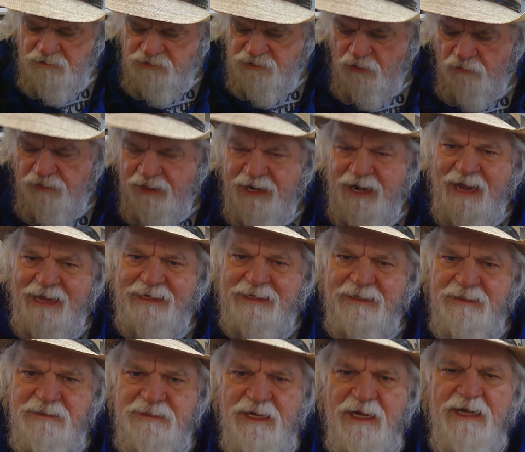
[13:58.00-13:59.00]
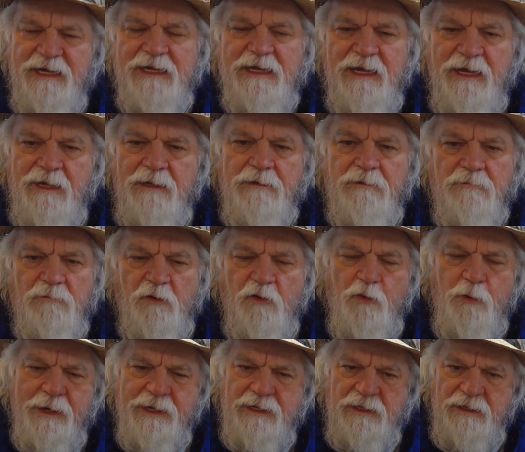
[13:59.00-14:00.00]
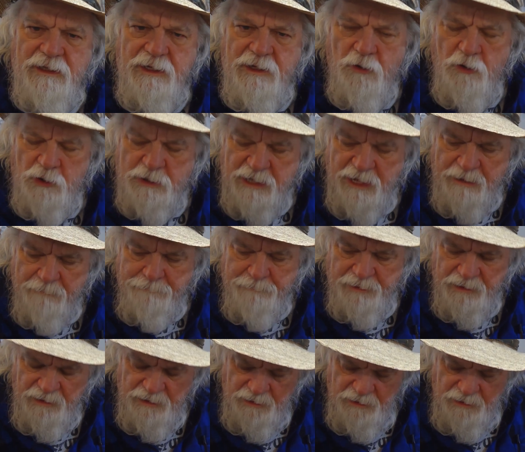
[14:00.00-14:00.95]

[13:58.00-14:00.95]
so that I can take and quickly hook up